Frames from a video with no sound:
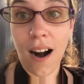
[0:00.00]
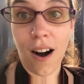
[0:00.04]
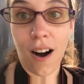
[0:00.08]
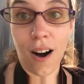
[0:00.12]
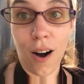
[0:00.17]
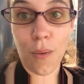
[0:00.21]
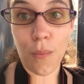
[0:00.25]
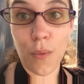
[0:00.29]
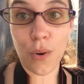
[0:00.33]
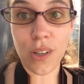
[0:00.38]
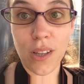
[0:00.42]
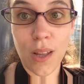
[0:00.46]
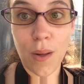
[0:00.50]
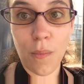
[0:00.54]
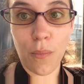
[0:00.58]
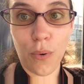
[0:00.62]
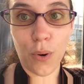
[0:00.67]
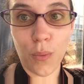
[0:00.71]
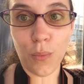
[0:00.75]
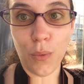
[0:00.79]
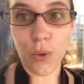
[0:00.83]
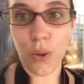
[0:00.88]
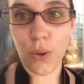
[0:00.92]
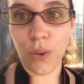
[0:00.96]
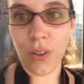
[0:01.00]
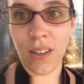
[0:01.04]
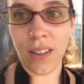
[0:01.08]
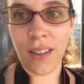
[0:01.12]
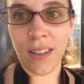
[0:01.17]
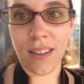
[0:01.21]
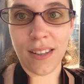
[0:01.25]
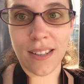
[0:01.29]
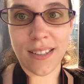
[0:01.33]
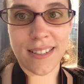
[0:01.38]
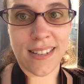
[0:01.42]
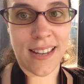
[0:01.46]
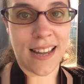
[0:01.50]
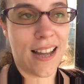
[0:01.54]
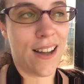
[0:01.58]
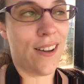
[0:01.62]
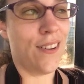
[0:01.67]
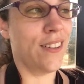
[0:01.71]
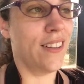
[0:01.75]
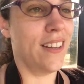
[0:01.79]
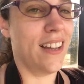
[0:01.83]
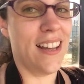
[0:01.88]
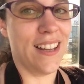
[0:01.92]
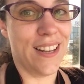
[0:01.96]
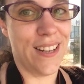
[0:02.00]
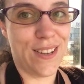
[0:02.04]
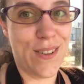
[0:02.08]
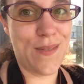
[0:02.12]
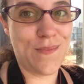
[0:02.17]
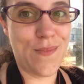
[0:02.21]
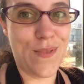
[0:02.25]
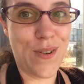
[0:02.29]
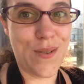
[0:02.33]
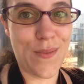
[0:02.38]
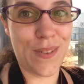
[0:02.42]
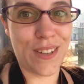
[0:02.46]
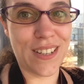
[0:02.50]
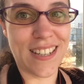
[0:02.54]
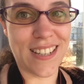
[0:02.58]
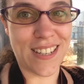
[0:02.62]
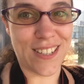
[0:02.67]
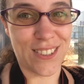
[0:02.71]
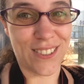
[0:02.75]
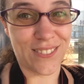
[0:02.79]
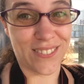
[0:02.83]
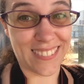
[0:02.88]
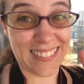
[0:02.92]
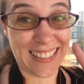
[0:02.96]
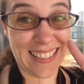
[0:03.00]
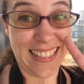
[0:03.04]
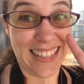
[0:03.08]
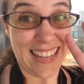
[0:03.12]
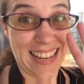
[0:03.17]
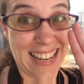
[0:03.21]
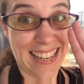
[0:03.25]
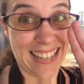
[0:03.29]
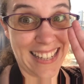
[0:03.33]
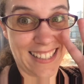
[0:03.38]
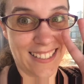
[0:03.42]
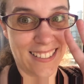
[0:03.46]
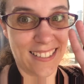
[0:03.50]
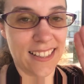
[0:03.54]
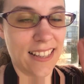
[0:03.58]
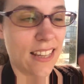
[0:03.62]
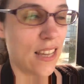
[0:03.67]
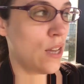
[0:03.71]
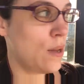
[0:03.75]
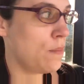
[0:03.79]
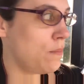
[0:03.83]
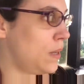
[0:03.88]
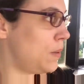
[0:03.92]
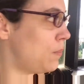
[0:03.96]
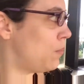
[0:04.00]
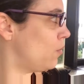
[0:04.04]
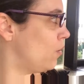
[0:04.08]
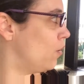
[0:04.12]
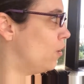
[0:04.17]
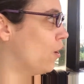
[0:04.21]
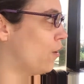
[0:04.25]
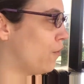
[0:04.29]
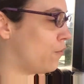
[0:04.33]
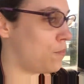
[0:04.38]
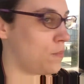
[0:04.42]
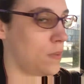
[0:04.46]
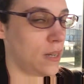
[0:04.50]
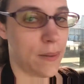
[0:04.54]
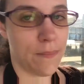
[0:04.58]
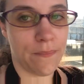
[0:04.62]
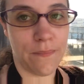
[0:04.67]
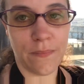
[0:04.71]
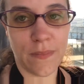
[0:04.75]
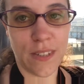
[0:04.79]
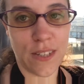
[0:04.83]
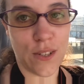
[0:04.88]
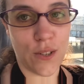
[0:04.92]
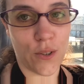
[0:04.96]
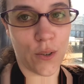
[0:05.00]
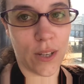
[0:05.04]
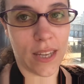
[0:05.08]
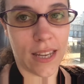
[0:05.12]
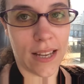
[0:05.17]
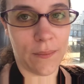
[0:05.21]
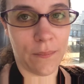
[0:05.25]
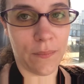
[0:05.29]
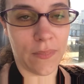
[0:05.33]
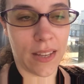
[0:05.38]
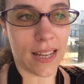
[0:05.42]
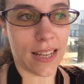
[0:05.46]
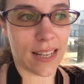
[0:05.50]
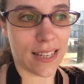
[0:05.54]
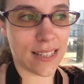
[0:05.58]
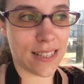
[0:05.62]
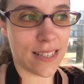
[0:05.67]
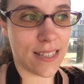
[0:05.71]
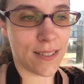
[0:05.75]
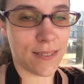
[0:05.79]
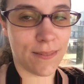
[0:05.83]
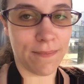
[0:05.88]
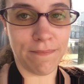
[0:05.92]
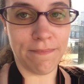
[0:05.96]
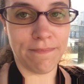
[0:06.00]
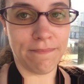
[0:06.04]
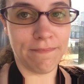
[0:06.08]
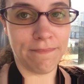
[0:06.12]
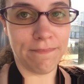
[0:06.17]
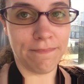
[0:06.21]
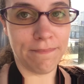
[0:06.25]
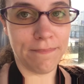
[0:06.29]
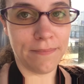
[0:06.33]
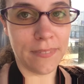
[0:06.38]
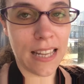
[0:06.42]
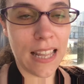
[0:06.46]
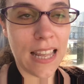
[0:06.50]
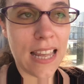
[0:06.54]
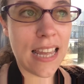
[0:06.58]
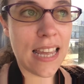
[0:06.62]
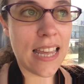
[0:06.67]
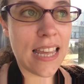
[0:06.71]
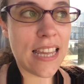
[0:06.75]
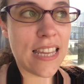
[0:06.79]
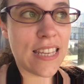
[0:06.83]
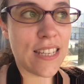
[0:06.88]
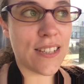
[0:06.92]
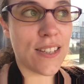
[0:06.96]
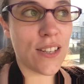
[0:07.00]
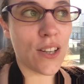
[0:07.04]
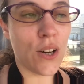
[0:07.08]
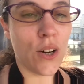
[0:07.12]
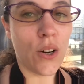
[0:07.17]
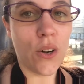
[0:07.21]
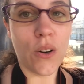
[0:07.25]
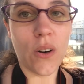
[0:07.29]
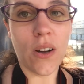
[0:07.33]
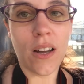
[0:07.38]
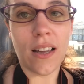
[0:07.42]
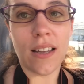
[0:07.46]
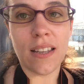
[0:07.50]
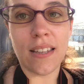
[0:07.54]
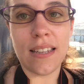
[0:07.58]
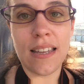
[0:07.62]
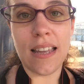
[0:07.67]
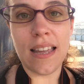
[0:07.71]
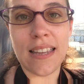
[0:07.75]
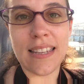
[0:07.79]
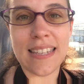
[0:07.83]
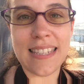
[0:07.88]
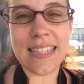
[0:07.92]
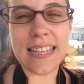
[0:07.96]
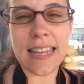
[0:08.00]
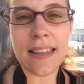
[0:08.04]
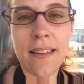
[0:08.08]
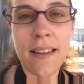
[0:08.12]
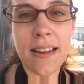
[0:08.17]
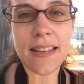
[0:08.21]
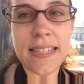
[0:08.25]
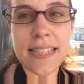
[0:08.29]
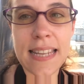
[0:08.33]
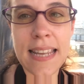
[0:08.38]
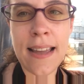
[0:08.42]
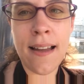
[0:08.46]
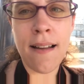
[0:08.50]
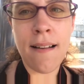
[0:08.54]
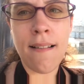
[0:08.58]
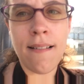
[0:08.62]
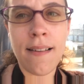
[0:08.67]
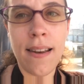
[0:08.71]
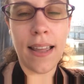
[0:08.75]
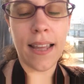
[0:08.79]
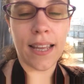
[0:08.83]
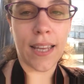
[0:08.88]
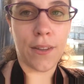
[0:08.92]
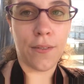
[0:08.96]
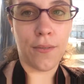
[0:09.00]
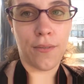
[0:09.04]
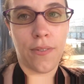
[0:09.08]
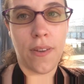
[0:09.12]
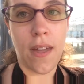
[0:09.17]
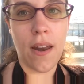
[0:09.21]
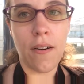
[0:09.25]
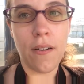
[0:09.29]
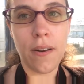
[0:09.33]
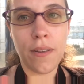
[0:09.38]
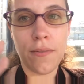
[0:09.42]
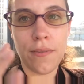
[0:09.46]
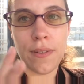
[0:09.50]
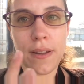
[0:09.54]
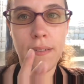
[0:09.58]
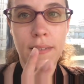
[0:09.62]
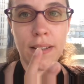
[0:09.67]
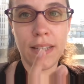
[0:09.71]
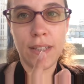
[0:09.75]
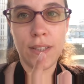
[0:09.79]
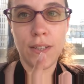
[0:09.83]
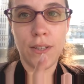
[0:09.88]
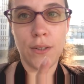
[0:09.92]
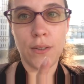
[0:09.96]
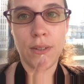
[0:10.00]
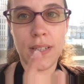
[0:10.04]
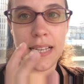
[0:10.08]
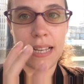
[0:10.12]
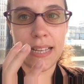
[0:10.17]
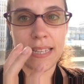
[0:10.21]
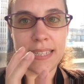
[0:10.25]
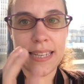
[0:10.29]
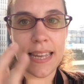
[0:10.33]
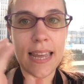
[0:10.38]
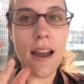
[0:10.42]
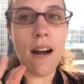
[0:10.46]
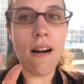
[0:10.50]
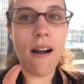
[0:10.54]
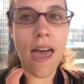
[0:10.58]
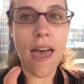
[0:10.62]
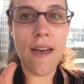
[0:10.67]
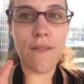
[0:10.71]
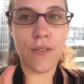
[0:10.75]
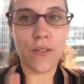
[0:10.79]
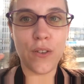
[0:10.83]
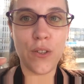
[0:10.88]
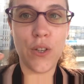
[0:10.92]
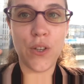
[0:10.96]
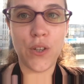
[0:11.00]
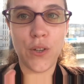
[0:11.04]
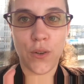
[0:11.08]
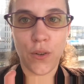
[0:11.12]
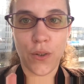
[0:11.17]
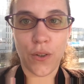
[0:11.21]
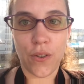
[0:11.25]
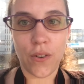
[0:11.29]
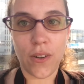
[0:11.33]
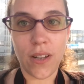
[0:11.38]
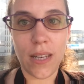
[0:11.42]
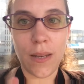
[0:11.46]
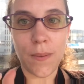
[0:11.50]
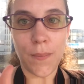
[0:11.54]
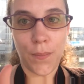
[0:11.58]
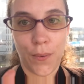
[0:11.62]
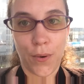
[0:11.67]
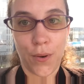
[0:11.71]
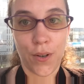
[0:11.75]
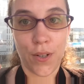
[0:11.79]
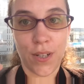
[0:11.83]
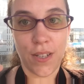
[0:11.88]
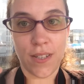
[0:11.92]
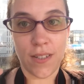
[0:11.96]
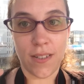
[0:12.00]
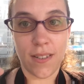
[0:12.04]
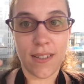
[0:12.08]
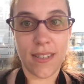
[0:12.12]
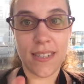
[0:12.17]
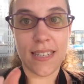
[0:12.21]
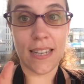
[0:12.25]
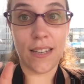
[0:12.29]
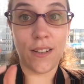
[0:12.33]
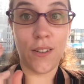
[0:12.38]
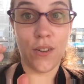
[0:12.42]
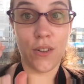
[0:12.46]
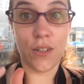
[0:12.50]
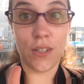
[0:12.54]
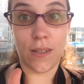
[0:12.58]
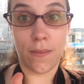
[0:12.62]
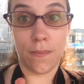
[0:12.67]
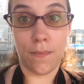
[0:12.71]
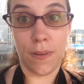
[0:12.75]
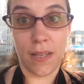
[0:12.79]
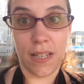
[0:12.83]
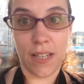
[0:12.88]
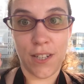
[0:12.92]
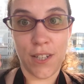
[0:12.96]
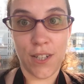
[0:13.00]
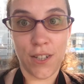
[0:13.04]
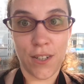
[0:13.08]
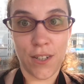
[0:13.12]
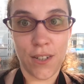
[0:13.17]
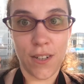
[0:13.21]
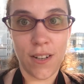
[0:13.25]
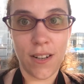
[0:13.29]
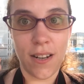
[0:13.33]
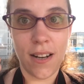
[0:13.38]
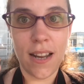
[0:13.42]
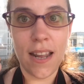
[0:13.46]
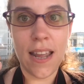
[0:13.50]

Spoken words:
Harmonia Bloom goodie in town at the moment. So yeah, people love me. So yeah, I guess. So and they are like very cute. Like they are even cuter in person than on the picture.